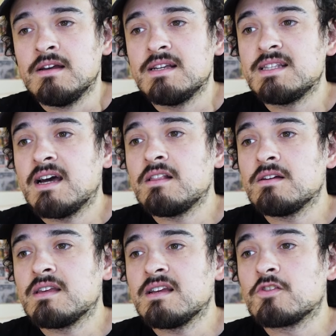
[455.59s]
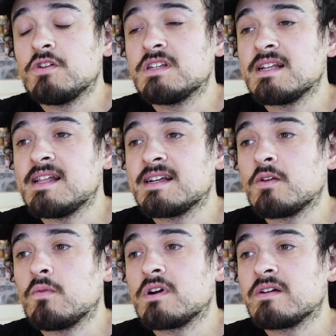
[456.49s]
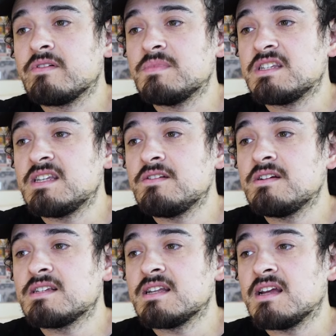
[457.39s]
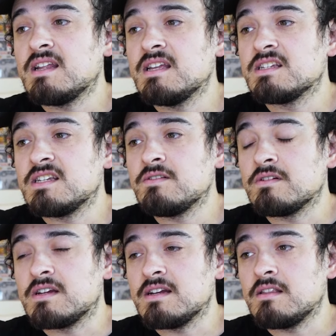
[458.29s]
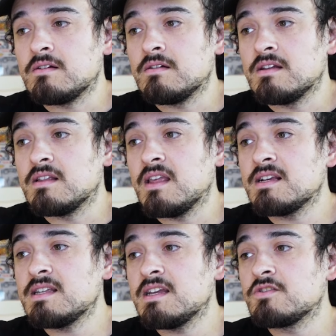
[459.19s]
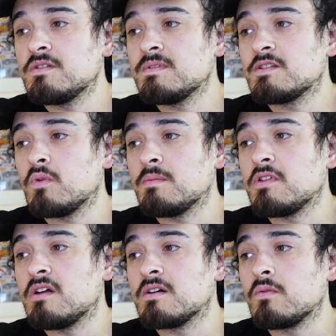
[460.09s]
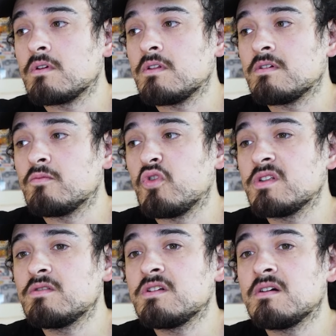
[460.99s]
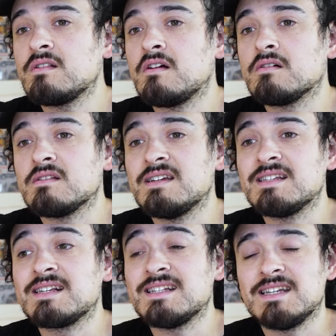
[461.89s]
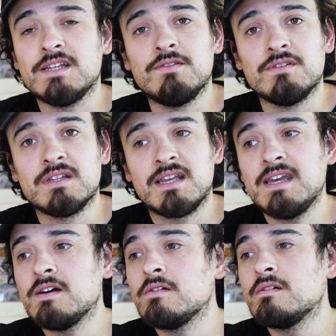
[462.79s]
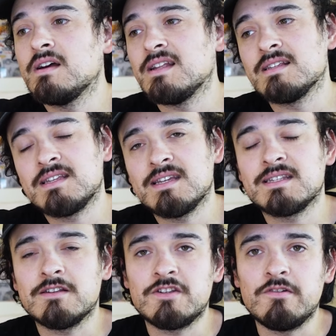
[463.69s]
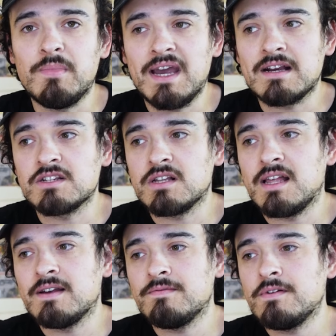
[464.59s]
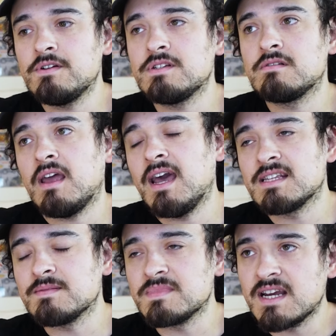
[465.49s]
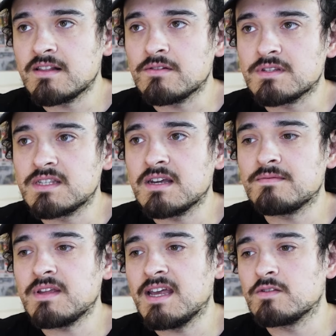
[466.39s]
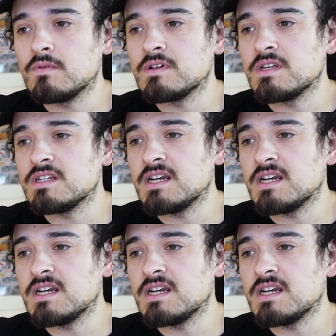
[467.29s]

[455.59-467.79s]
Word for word: is now looking increasingly like the work of a mysterious and unhinged serial killer. In the next entry of this weblog, we'll learn whether or not Longlegs continues to kill, and it says to tune back on July 1st. It has some download stuff as well to